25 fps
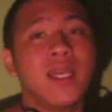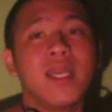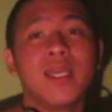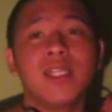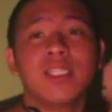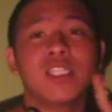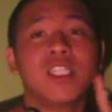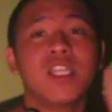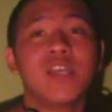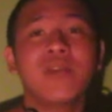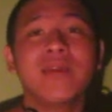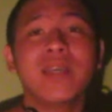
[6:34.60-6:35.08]

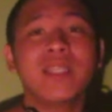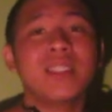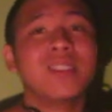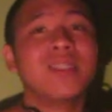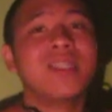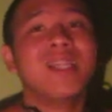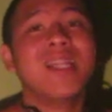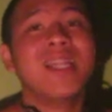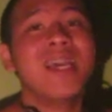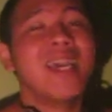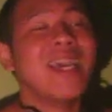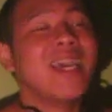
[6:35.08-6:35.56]
is going
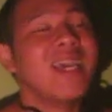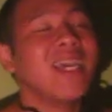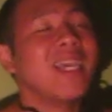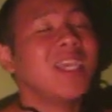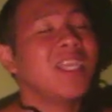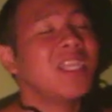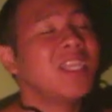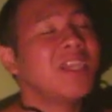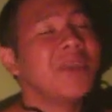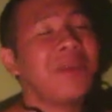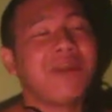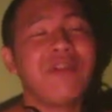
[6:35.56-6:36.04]
to
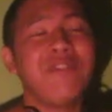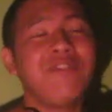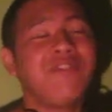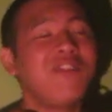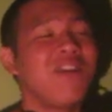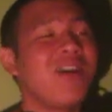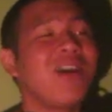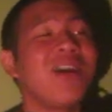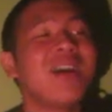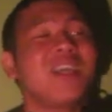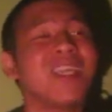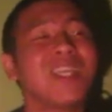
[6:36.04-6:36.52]
like your
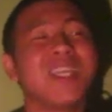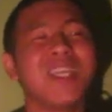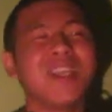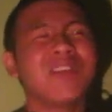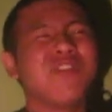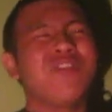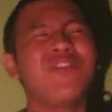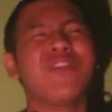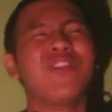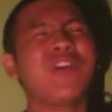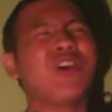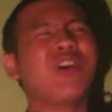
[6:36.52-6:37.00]

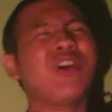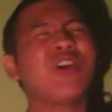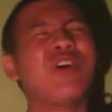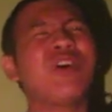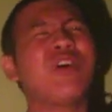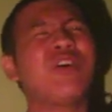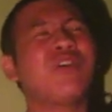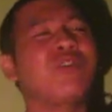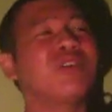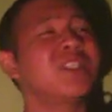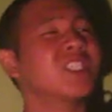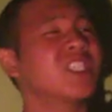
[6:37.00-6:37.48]
fucking
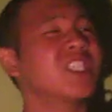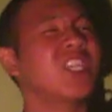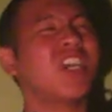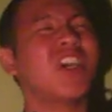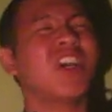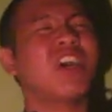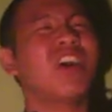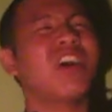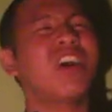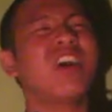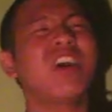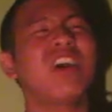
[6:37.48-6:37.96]

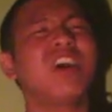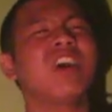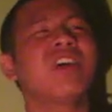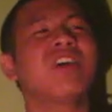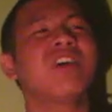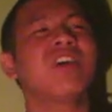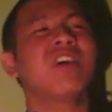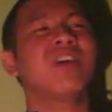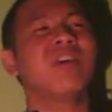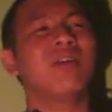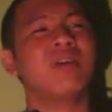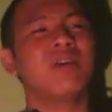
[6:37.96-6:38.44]

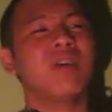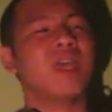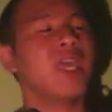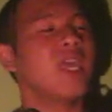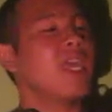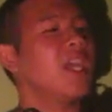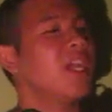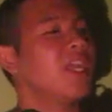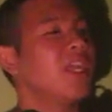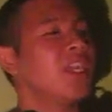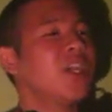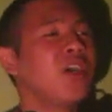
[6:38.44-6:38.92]
photo.
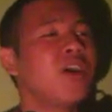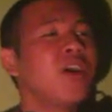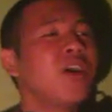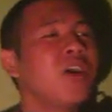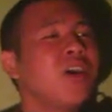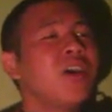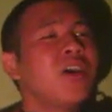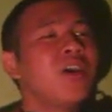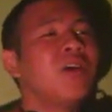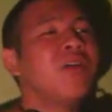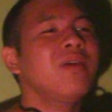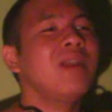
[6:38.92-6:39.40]

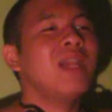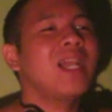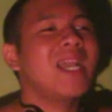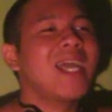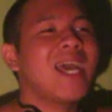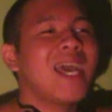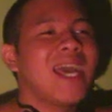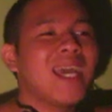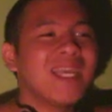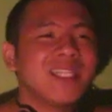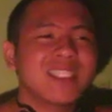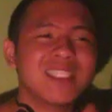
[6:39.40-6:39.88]
No
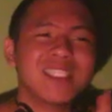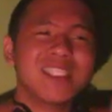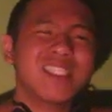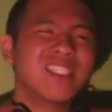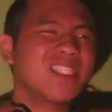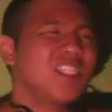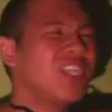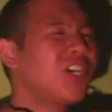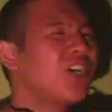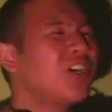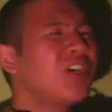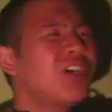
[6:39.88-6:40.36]

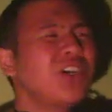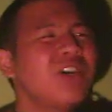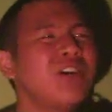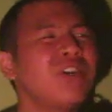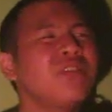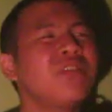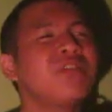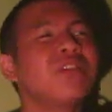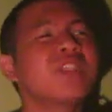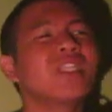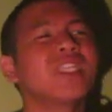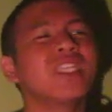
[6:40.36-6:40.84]
likes,
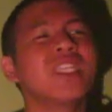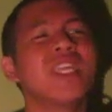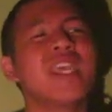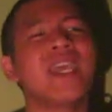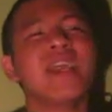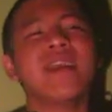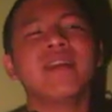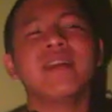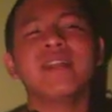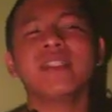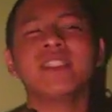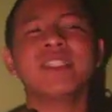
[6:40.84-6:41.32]
no
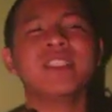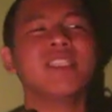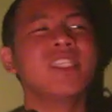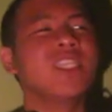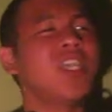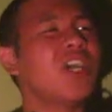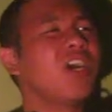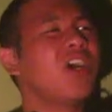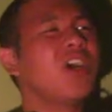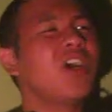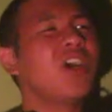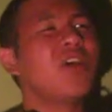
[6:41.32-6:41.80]
shares,
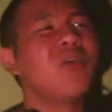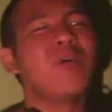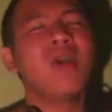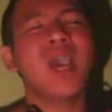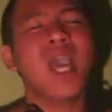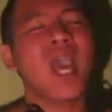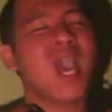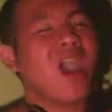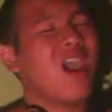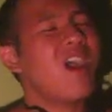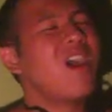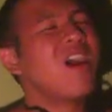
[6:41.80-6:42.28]

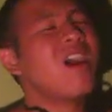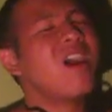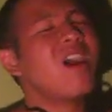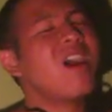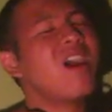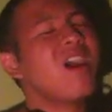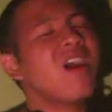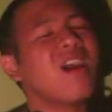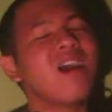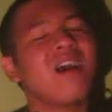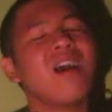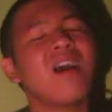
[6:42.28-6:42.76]
no
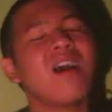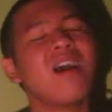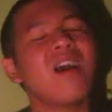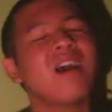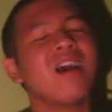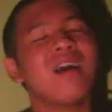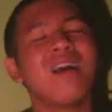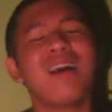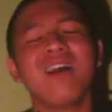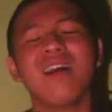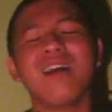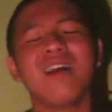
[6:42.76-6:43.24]

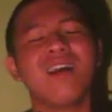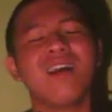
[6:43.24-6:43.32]
heart.